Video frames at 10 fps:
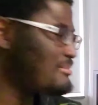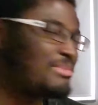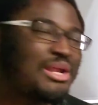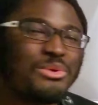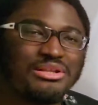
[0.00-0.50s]

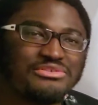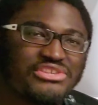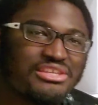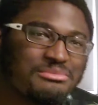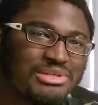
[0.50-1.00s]
But I want to see
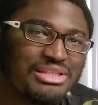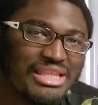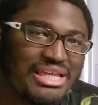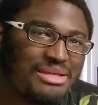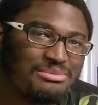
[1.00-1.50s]
him
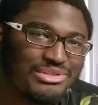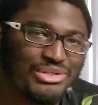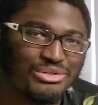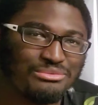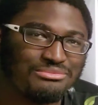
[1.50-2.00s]
collab, you
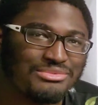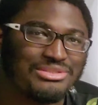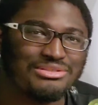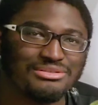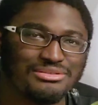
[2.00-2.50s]
know,
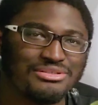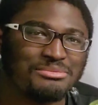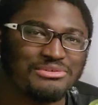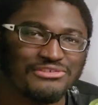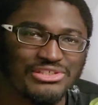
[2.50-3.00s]
with some
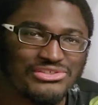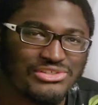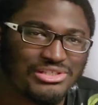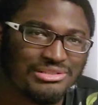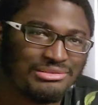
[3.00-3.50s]
of his
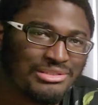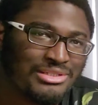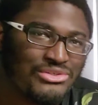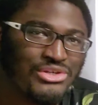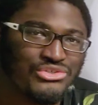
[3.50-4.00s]

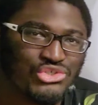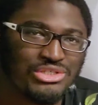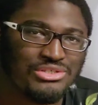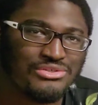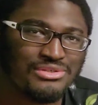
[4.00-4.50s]
young
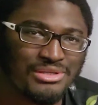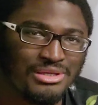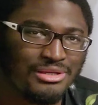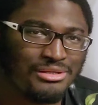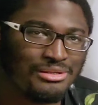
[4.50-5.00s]
G's.
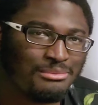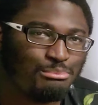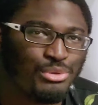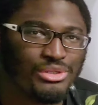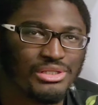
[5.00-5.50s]

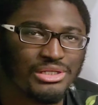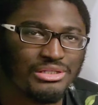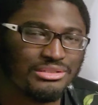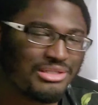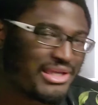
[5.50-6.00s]

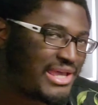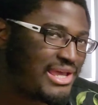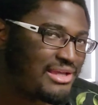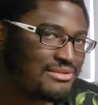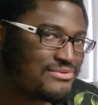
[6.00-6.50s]
Pulla,
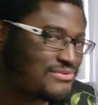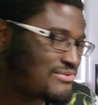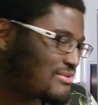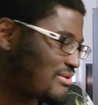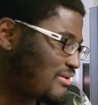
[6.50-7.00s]
Axe,